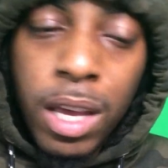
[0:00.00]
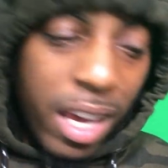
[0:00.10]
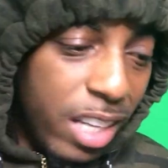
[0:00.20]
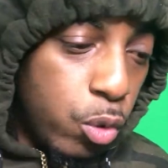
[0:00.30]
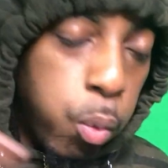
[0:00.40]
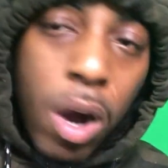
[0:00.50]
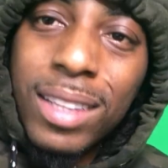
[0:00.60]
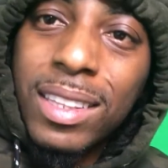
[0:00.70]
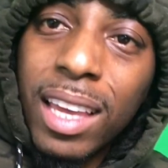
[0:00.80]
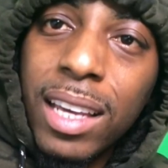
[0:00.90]
It's
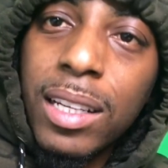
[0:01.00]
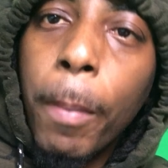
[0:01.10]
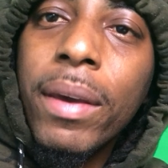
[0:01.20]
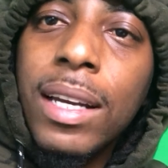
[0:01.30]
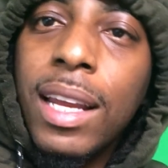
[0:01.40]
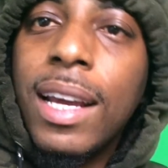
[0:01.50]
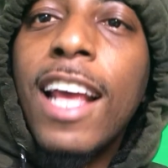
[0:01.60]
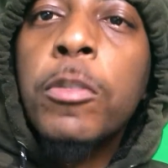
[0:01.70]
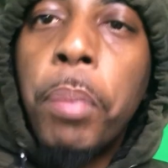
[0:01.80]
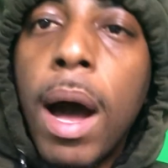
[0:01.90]
one thing to be a nigga
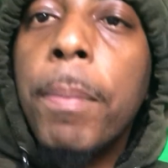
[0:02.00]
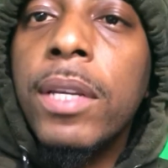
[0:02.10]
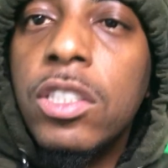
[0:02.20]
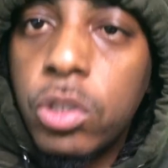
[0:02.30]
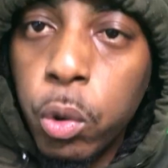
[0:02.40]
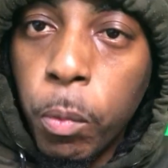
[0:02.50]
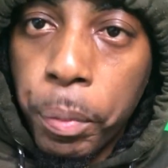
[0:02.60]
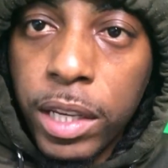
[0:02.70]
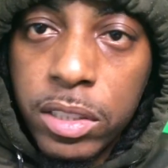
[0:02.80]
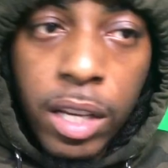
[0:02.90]
that's popping his
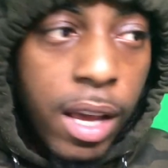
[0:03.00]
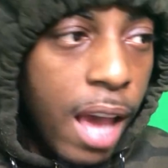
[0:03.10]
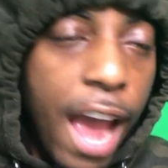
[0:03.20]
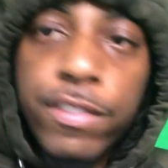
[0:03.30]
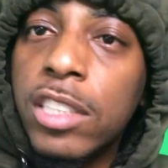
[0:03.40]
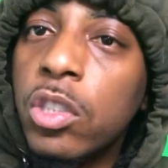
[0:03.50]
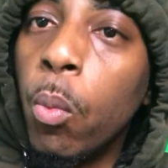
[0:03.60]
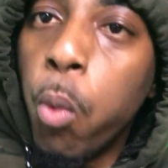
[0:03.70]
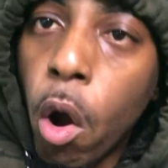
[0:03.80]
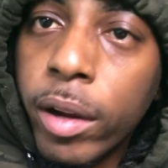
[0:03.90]
two-piece after
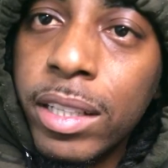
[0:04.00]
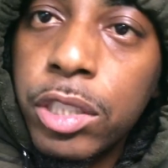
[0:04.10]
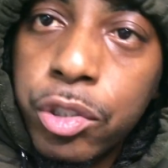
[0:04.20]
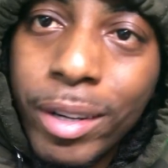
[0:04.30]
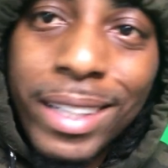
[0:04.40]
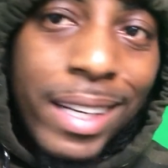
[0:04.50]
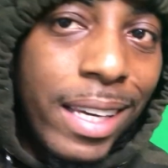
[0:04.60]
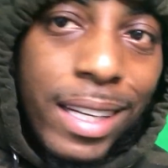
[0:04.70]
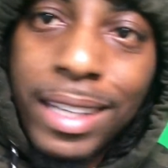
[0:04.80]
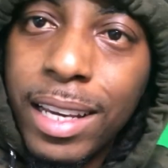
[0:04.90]
some work in the street done
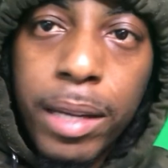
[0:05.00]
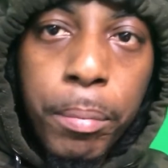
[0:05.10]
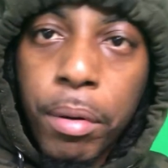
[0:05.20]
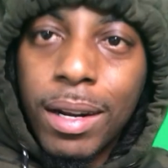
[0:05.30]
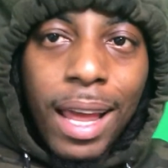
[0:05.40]
get dead, bro.